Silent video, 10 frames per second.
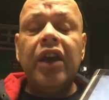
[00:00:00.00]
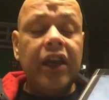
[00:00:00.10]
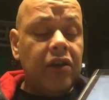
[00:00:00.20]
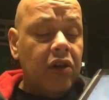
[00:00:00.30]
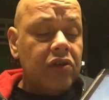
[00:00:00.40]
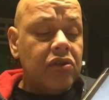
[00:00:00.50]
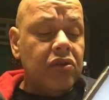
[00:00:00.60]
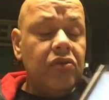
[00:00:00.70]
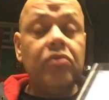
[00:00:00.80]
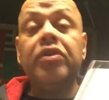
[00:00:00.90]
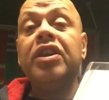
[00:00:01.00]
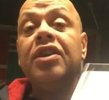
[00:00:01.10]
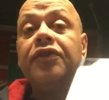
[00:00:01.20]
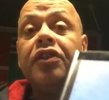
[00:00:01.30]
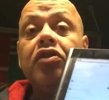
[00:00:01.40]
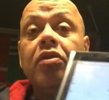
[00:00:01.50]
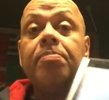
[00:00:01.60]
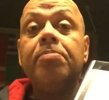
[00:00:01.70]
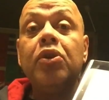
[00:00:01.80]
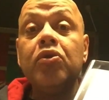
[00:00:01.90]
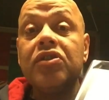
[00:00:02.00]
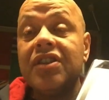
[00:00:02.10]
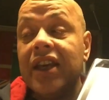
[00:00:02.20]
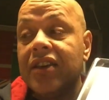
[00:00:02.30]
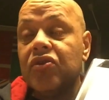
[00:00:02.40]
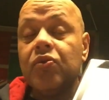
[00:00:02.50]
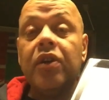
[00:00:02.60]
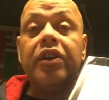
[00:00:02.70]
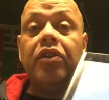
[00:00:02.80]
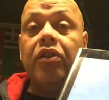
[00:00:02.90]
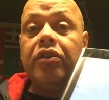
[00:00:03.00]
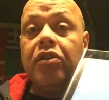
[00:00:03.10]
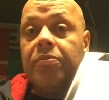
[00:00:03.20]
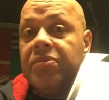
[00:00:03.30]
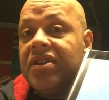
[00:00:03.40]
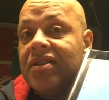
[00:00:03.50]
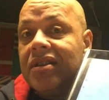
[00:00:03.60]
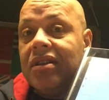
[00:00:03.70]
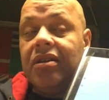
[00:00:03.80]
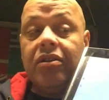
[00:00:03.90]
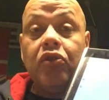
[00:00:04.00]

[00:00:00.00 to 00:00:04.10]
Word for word: and also even your BlueStacks running on your PC